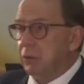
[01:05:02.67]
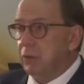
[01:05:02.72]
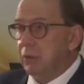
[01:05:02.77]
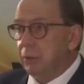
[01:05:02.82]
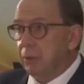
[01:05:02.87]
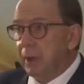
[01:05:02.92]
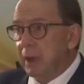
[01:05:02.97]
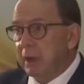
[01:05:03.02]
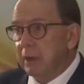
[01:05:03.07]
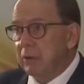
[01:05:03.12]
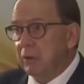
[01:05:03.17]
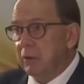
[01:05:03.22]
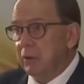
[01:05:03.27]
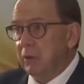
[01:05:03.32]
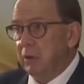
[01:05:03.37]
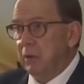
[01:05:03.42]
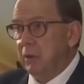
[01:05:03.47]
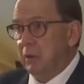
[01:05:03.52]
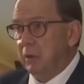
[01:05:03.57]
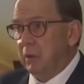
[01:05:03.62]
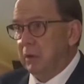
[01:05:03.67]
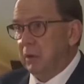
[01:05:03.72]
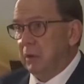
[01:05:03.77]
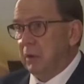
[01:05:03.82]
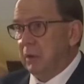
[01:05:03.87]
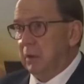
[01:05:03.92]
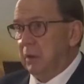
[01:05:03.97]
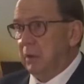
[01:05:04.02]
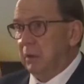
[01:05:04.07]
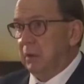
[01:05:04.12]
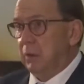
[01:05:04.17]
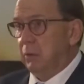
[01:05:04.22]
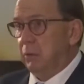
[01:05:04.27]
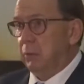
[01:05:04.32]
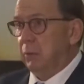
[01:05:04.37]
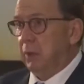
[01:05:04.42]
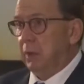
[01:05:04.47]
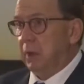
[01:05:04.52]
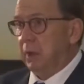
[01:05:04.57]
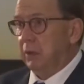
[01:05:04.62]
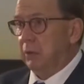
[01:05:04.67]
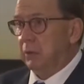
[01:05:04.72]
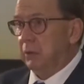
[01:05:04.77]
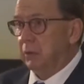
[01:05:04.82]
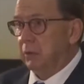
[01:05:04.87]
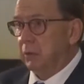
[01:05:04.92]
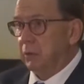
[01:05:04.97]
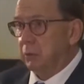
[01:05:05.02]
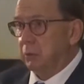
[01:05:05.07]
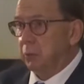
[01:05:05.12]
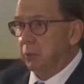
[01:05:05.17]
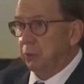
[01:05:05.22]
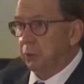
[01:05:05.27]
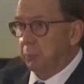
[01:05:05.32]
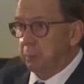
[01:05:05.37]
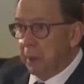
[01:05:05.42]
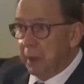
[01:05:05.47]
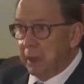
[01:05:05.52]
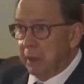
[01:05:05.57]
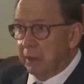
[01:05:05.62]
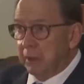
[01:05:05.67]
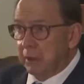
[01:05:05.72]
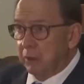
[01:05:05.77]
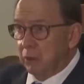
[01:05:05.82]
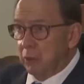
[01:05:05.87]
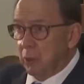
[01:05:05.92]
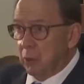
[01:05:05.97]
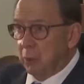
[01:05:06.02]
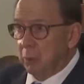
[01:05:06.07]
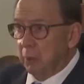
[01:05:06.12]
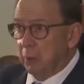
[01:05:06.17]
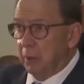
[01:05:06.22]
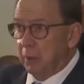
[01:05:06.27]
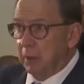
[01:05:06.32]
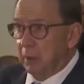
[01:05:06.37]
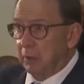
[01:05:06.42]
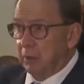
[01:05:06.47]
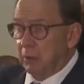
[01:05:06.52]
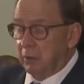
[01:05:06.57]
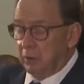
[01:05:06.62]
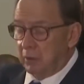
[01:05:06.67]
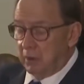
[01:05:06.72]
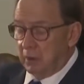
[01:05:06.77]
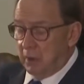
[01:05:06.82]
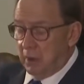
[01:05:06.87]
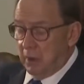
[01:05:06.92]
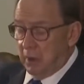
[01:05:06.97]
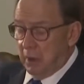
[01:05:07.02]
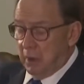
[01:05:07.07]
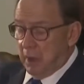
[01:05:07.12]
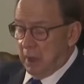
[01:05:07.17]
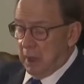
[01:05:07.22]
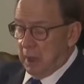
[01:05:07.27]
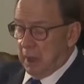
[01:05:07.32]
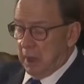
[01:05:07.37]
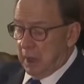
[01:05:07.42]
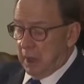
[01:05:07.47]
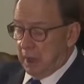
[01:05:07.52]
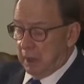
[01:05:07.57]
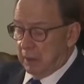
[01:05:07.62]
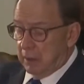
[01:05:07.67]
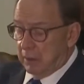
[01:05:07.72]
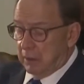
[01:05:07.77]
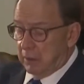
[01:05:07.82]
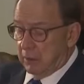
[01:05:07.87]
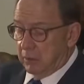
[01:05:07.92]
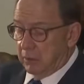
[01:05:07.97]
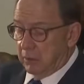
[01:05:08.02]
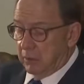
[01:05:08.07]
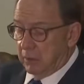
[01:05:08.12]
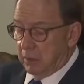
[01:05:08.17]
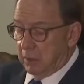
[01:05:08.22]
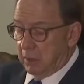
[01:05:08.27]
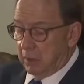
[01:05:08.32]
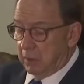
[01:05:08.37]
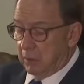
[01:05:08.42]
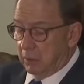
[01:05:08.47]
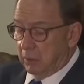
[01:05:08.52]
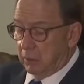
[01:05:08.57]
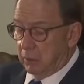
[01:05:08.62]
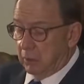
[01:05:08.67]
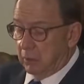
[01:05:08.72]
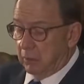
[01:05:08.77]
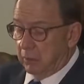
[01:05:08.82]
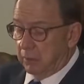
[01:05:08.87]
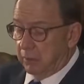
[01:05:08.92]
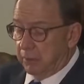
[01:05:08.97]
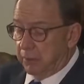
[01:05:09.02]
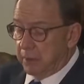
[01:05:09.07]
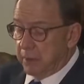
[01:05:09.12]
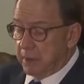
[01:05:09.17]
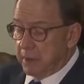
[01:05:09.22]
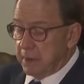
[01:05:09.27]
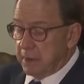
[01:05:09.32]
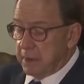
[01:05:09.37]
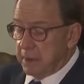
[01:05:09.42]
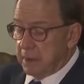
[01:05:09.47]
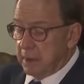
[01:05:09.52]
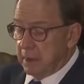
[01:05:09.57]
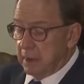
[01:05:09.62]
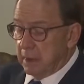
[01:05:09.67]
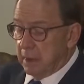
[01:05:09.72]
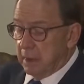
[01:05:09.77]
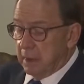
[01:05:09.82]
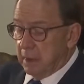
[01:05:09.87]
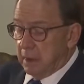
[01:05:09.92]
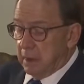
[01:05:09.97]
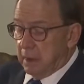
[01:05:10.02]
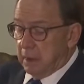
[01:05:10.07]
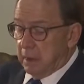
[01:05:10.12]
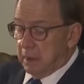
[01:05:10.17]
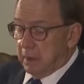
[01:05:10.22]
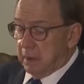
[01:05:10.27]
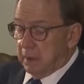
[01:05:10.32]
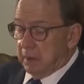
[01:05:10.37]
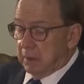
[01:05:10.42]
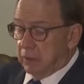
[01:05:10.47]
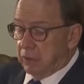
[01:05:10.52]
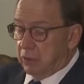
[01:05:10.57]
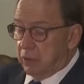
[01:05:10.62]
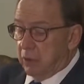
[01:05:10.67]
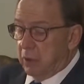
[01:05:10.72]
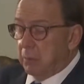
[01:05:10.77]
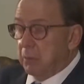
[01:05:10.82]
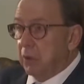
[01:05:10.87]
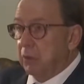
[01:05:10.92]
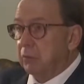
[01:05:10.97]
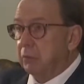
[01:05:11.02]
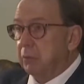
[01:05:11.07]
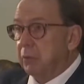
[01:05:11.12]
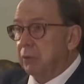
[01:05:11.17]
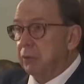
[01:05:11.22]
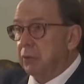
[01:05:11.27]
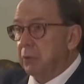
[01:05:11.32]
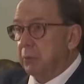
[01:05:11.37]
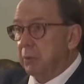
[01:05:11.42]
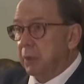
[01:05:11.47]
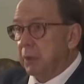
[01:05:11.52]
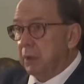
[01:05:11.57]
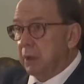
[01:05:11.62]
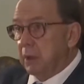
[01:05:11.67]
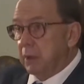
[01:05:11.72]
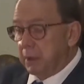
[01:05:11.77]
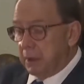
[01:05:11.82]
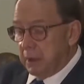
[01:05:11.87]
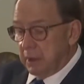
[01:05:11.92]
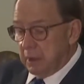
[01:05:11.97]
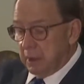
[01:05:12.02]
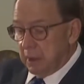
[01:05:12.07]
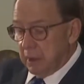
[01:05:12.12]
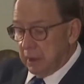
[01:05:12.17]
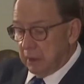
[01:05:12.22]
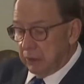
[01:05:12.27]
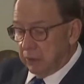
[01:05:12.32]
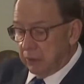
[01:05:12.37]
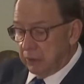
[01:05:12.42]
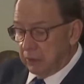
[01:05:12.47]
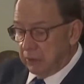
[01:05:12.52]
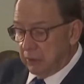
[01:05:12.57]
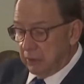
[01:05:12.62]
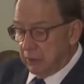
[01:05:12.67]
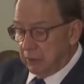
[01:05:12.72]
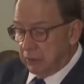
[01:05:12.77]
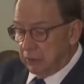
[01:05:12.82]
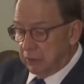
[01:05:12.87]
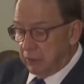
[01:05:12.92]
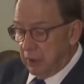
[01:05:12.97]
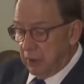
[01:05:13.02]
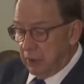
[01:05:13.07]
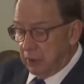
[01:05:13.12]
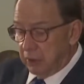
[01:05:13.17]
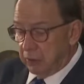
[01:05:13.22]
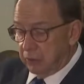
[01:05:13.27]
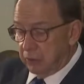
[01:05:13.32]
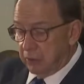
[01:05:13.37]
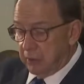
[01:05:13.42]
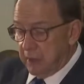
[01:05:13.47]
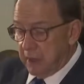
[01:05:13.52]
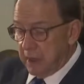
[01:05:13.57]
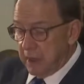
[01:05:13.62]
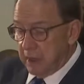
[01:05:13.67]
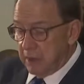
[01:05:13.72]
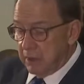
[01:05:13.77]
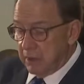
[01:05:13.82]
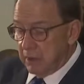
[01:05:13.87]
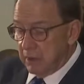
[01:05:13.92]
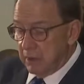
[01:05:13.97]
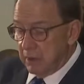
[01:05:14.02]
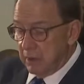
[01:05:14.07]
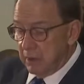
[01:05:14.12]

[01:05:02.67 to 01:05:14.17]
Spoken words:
direct relationship with Bain Incorporated. And the term of Mr. Miyani as the SARS head